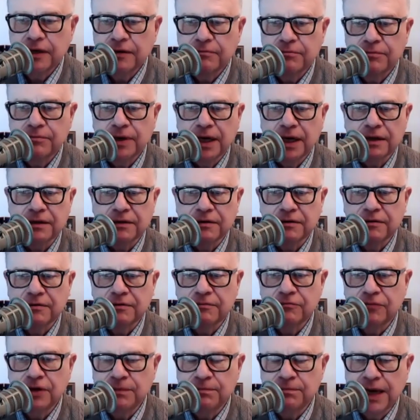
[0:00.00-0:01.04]
But
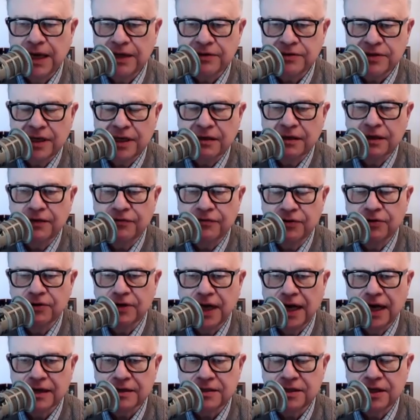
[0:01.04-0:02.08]
we basically, if you had
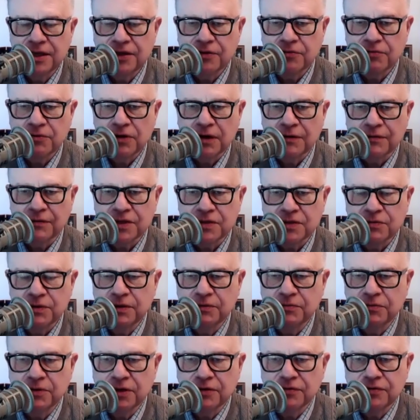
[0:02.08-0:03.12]
asked either one of us, we
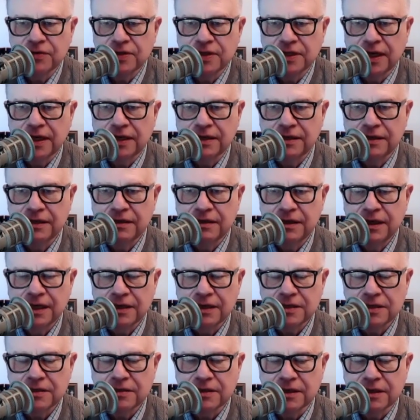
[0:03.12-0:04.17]
would have said,
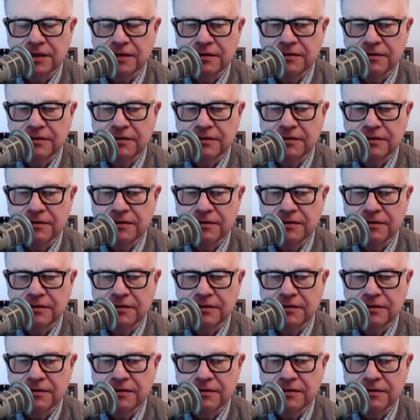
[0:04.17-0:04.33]
yes, that